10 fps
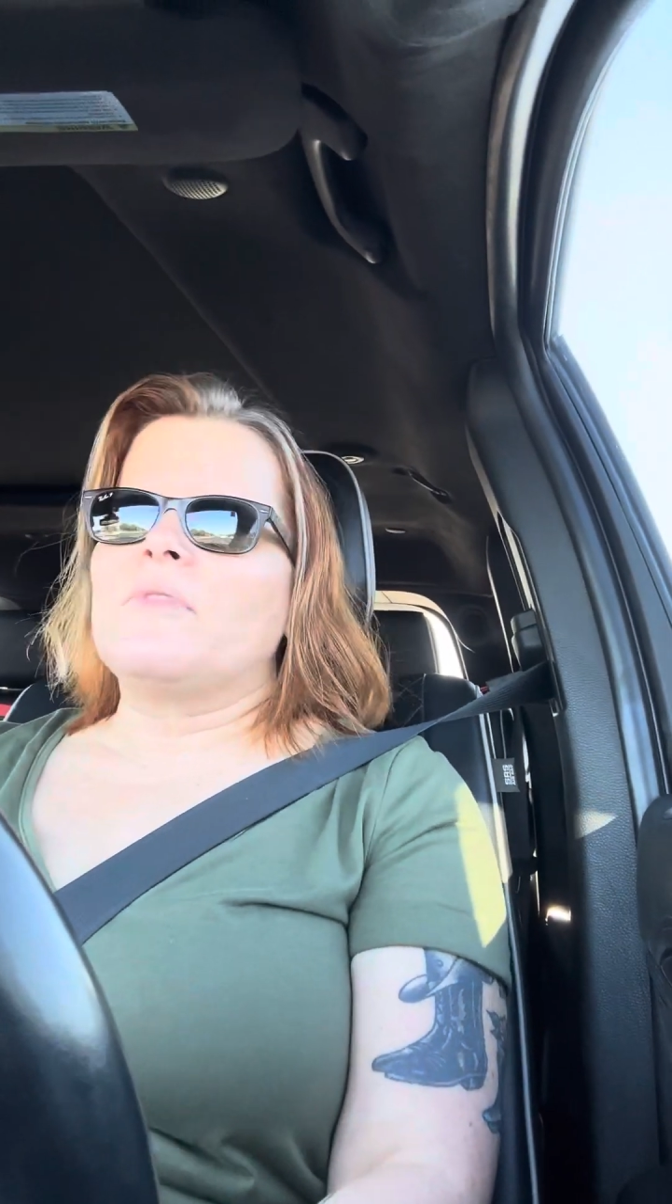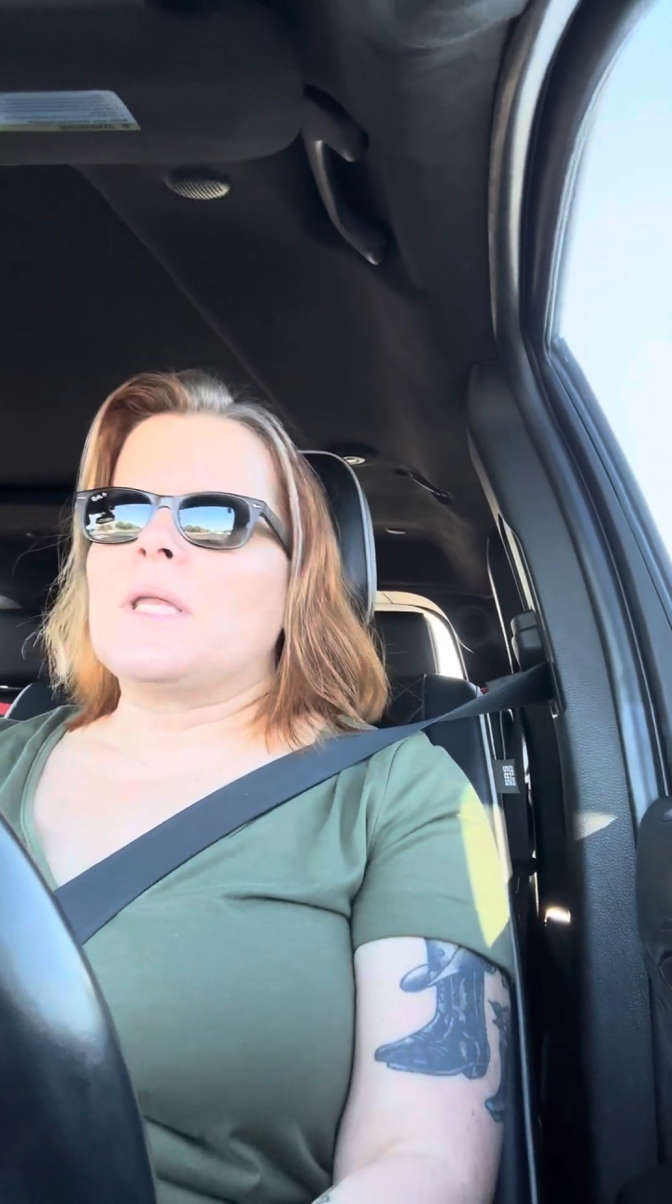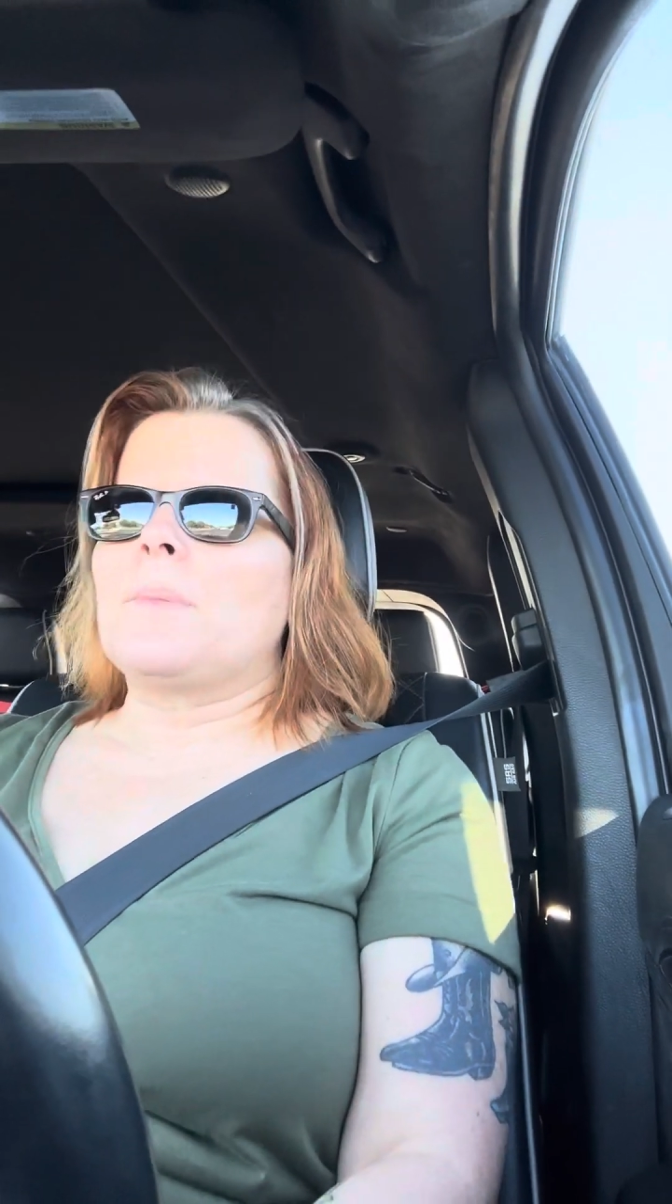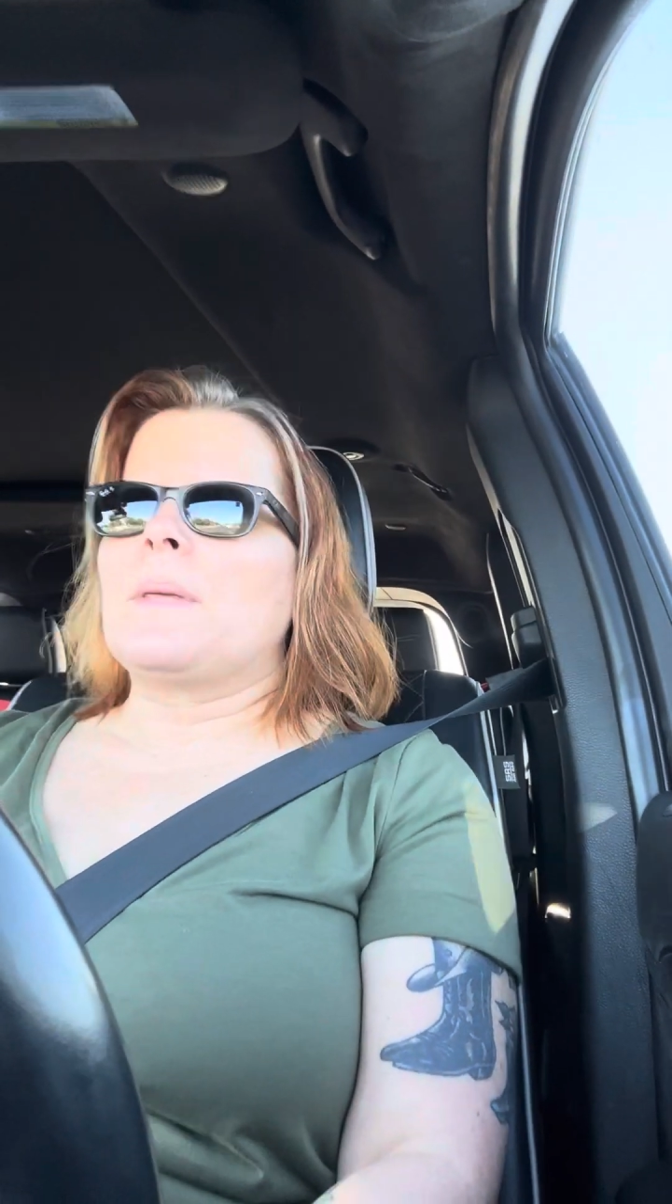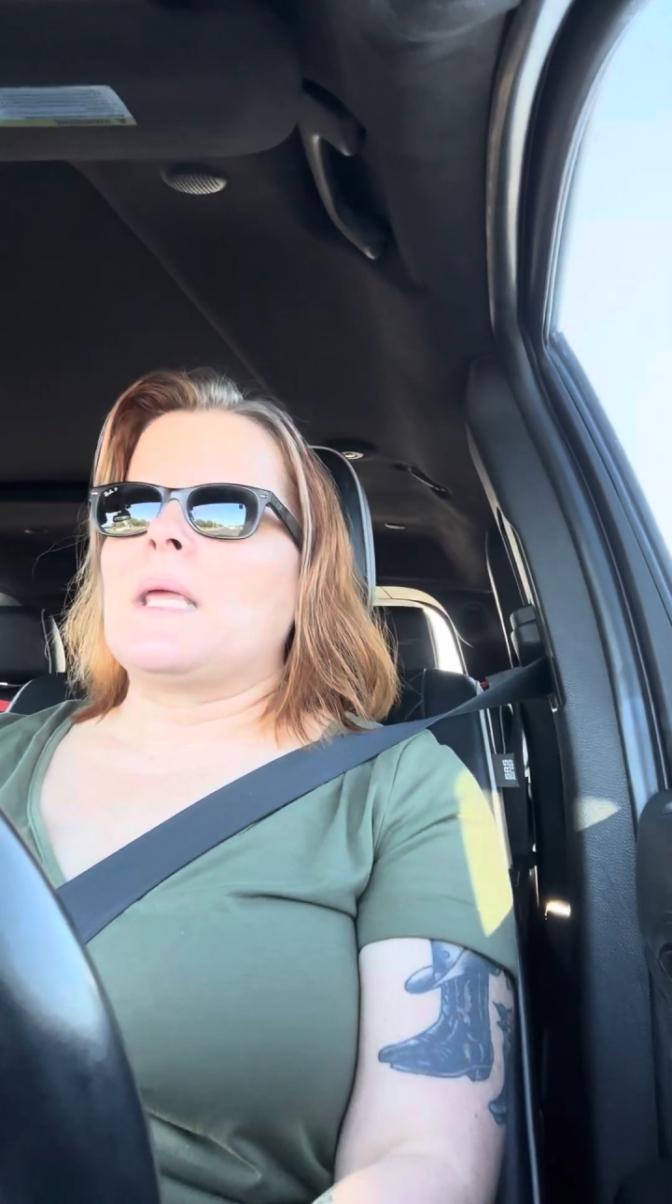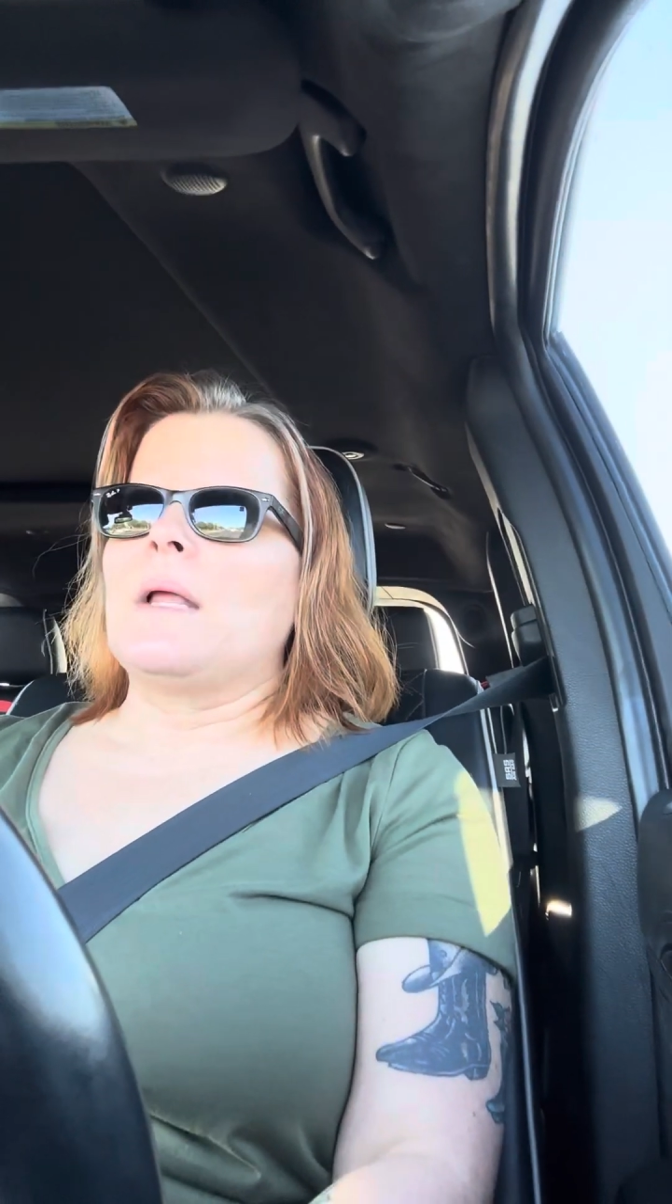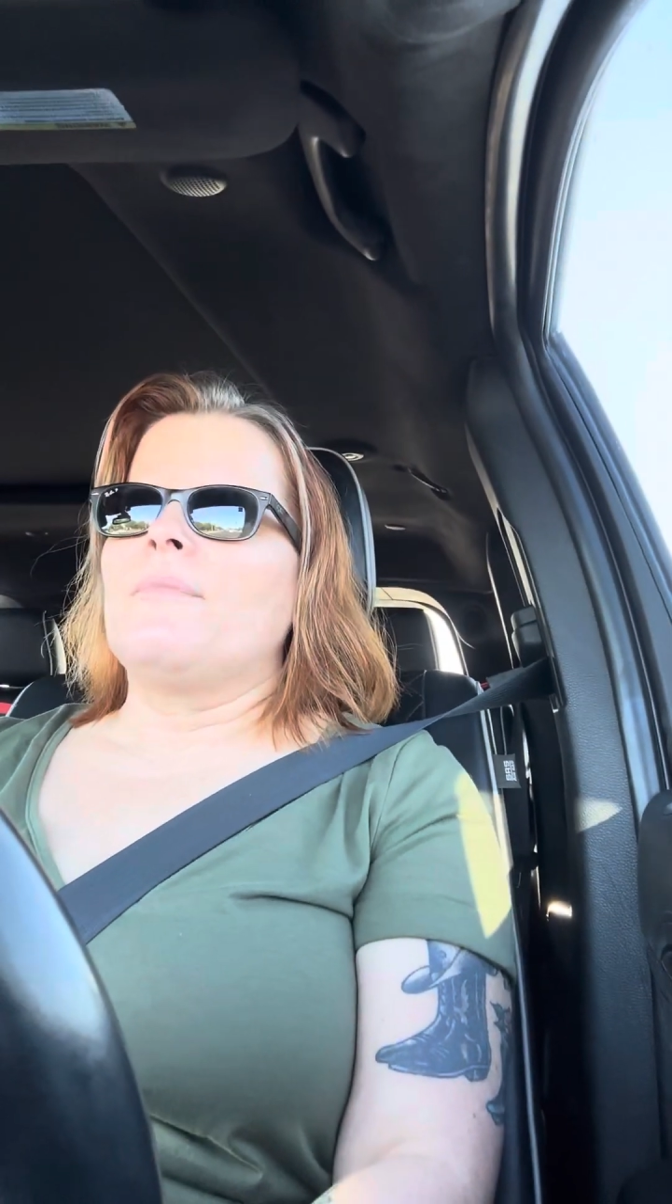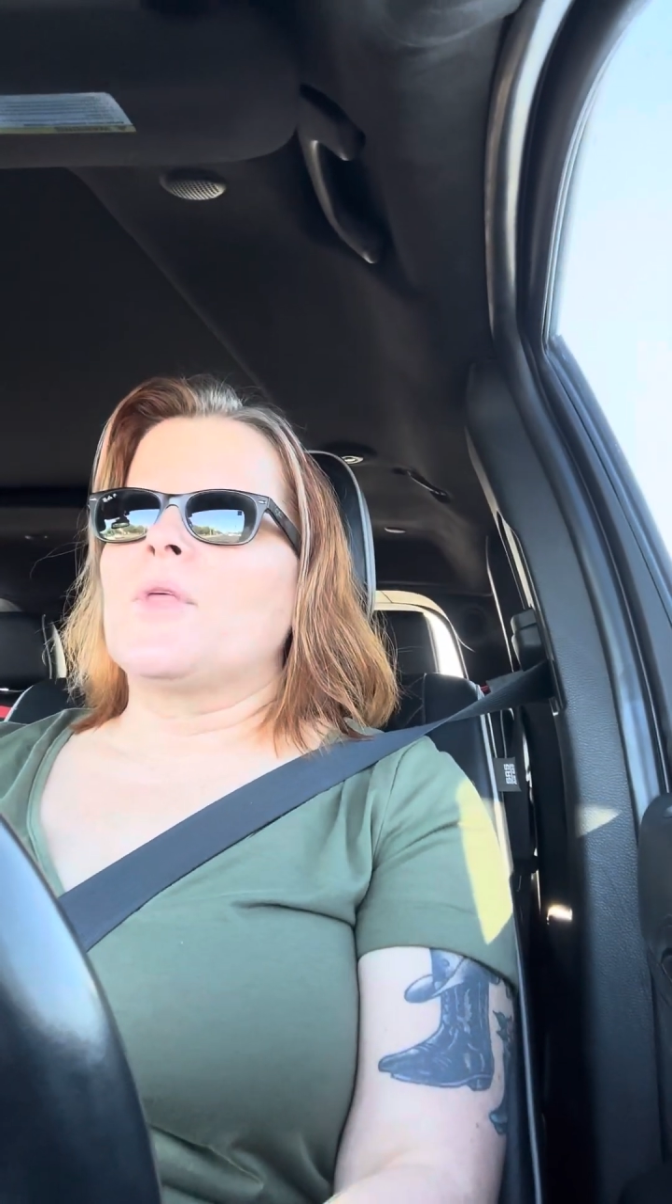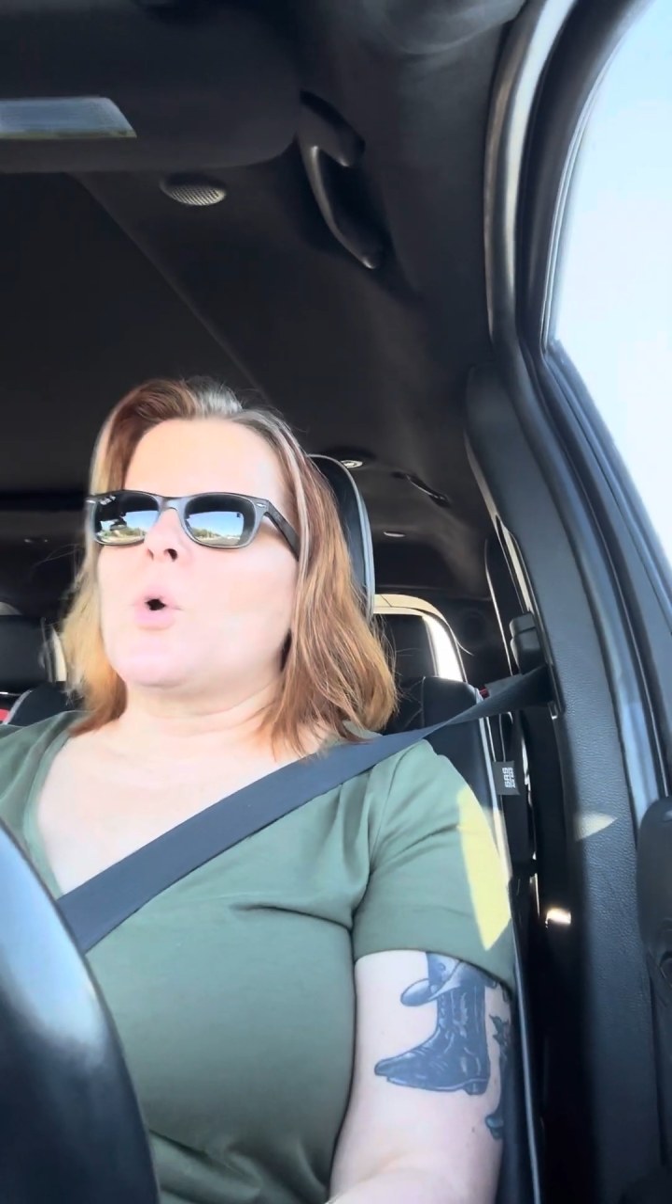VDP,